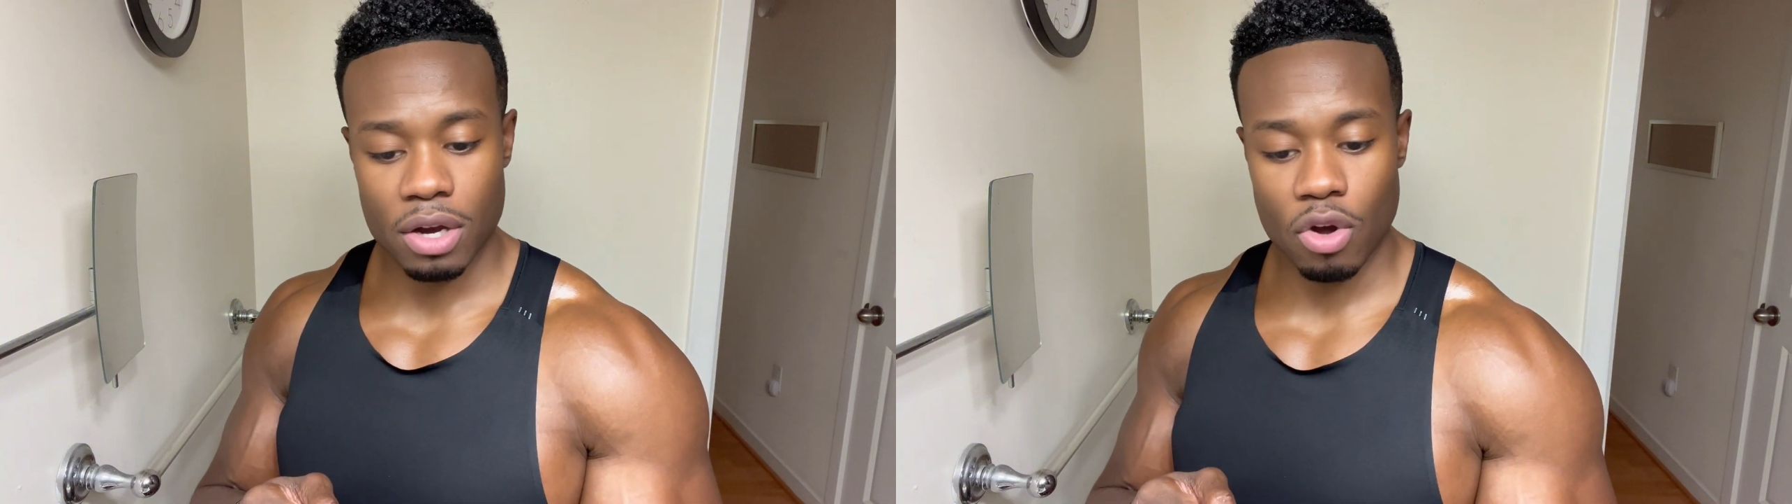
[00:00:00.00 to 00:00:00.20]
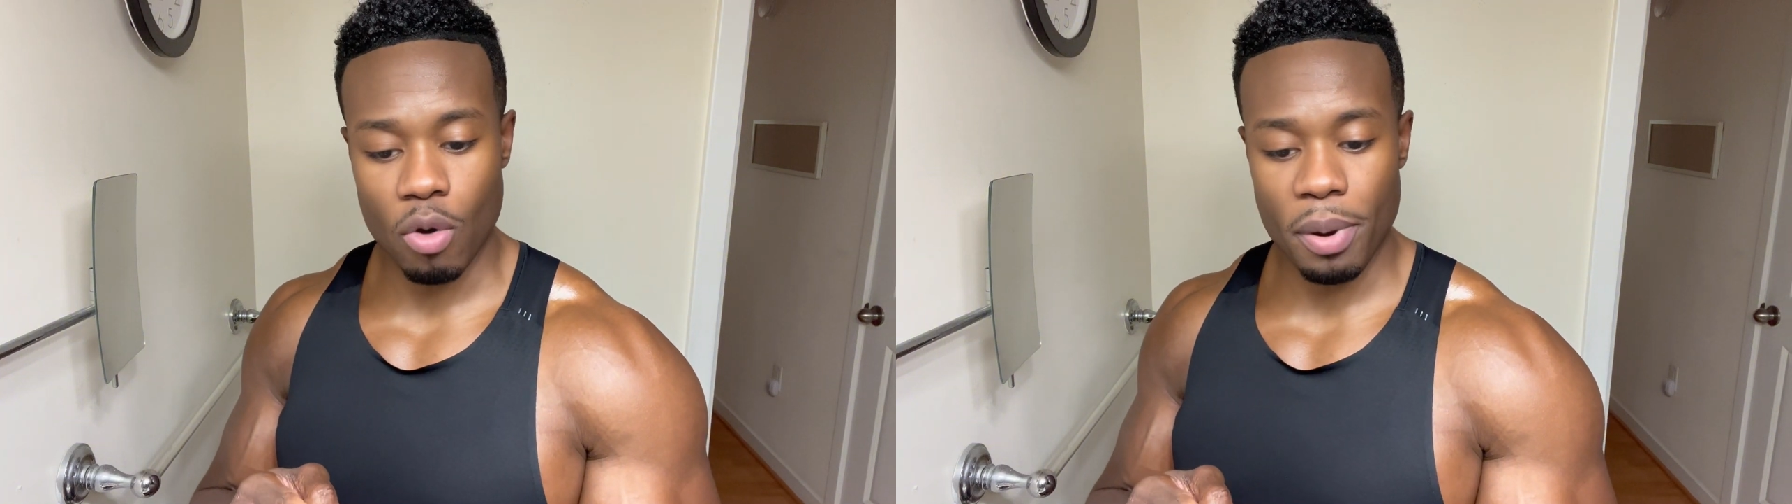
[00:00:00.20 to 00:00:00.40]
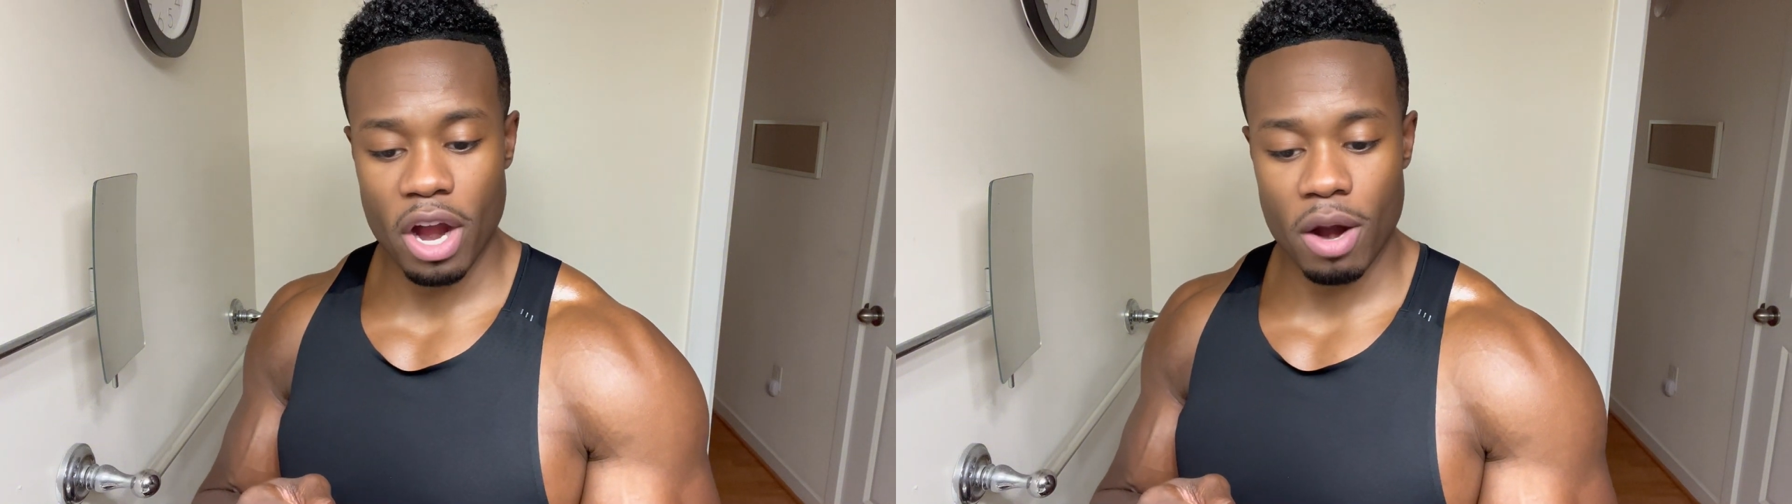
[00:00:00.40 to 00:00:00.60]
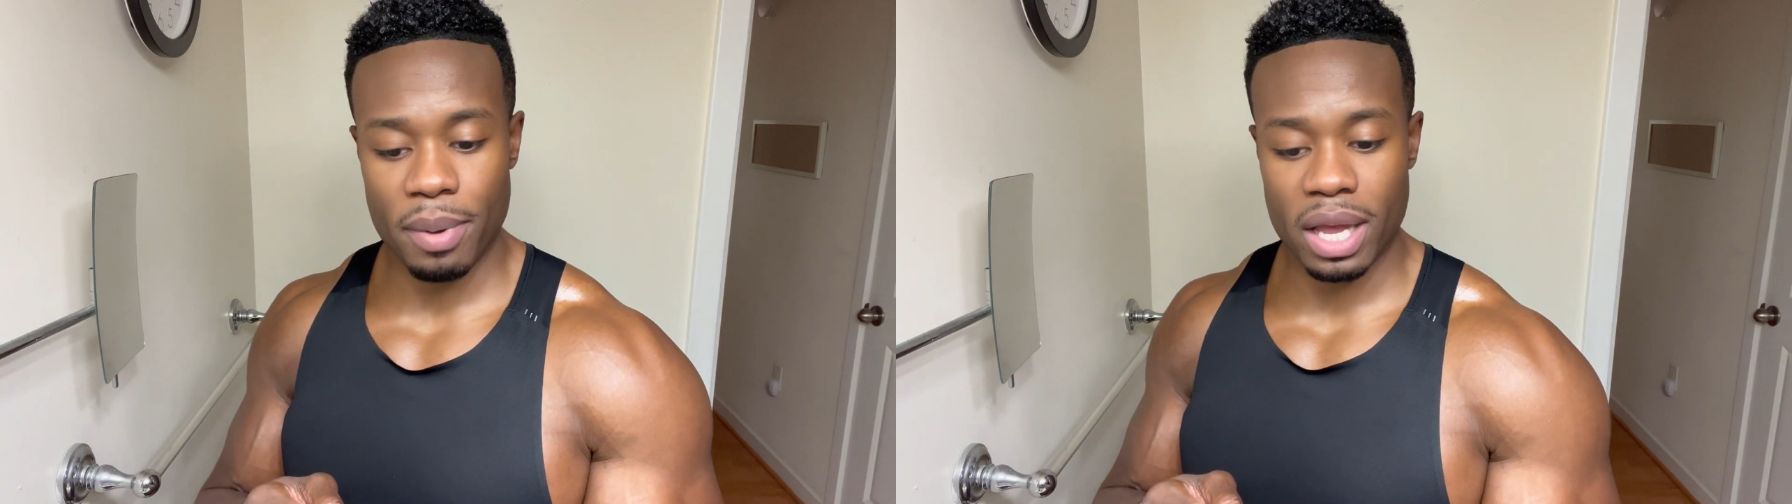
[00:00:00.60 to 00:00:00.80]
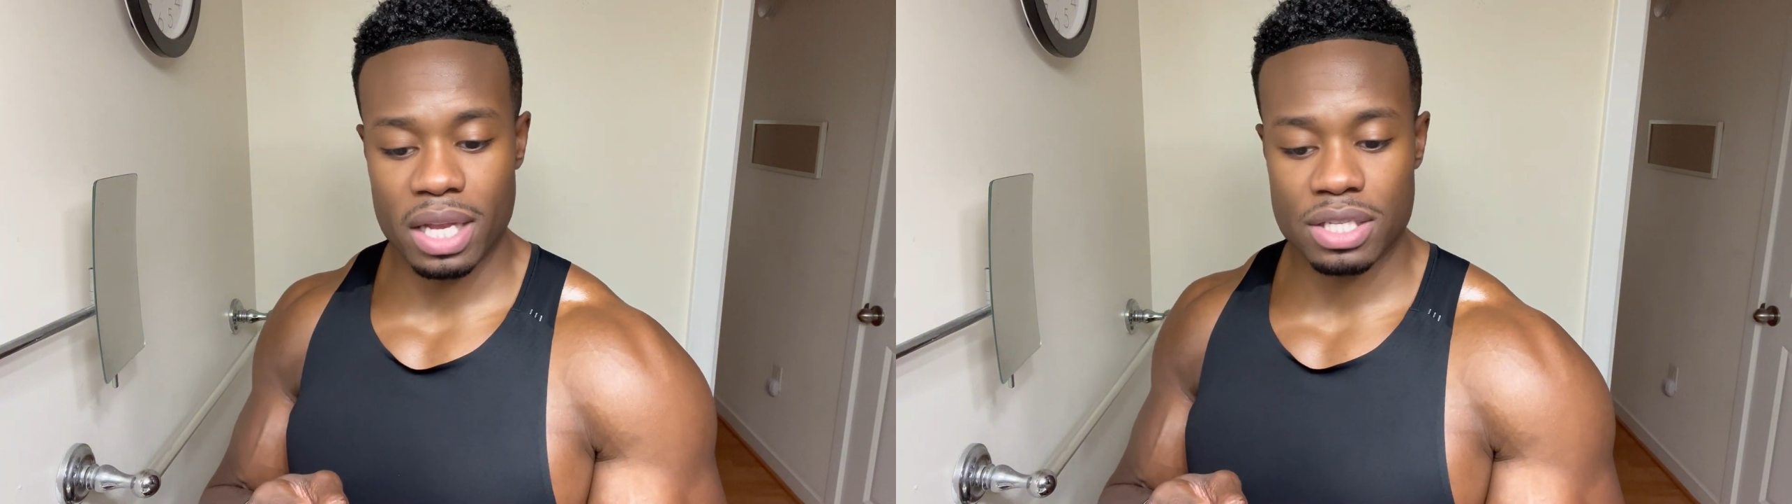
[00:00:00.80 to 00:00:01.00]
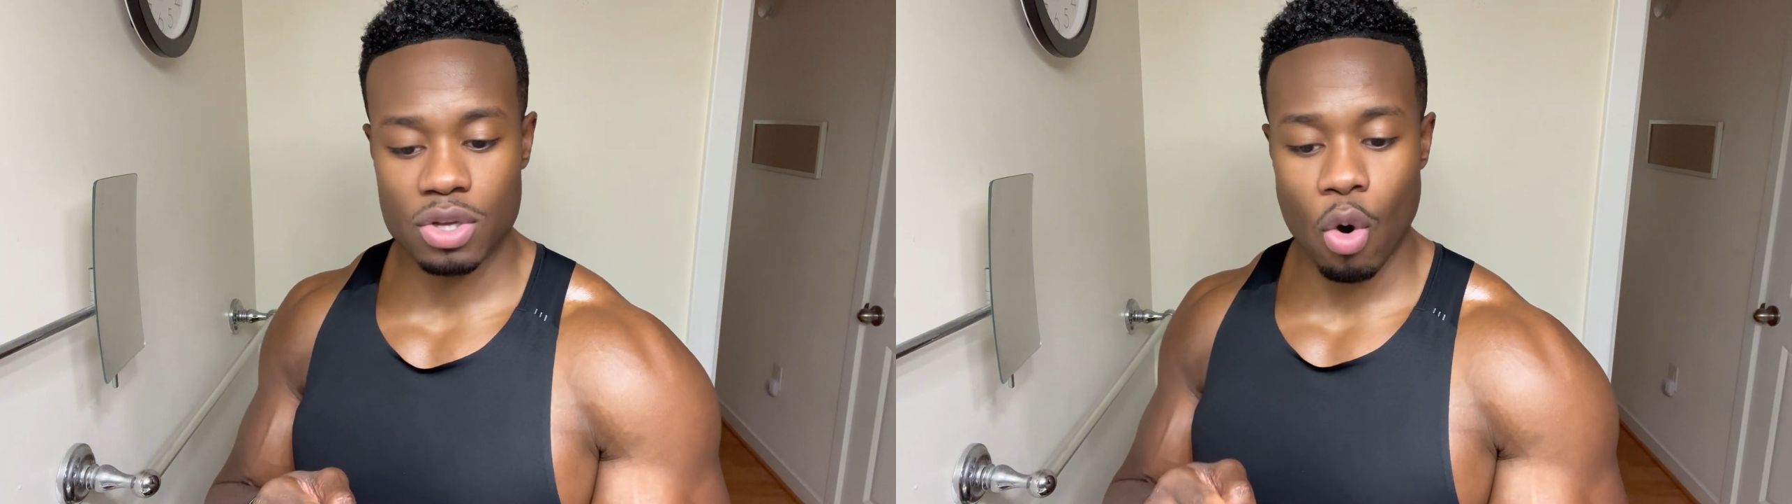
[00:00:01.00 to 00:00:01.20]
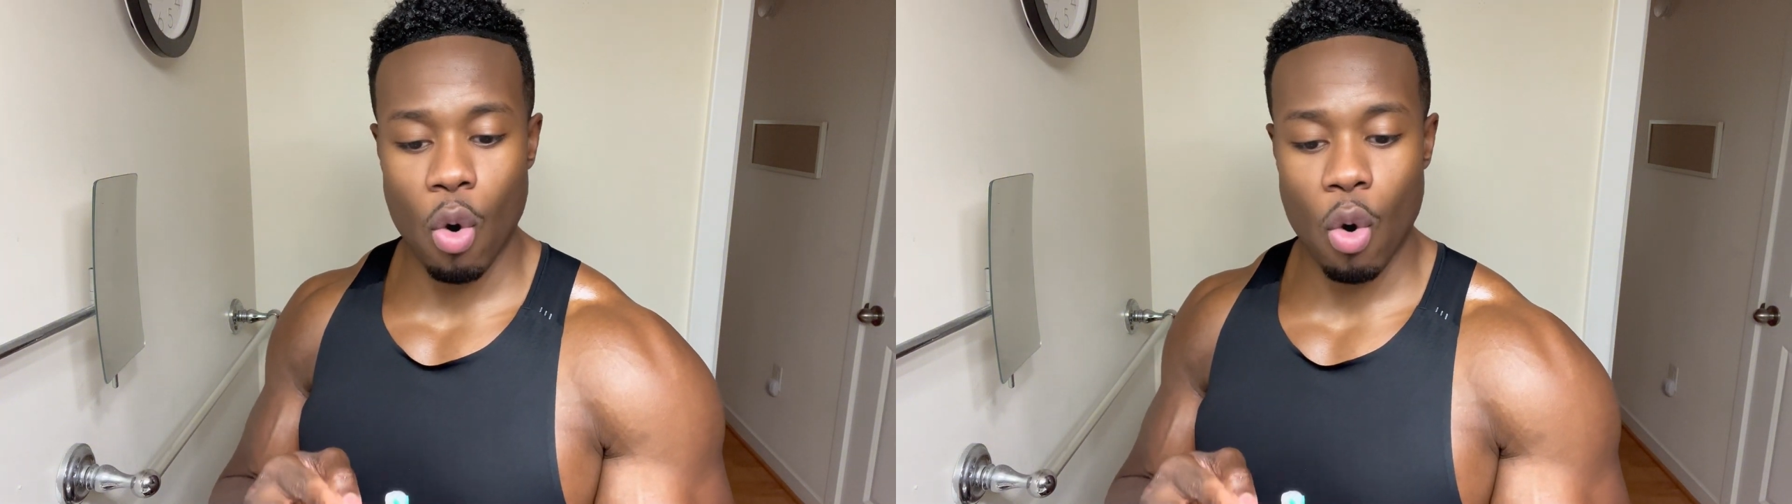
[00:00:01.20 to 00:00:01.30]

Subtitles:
no parabens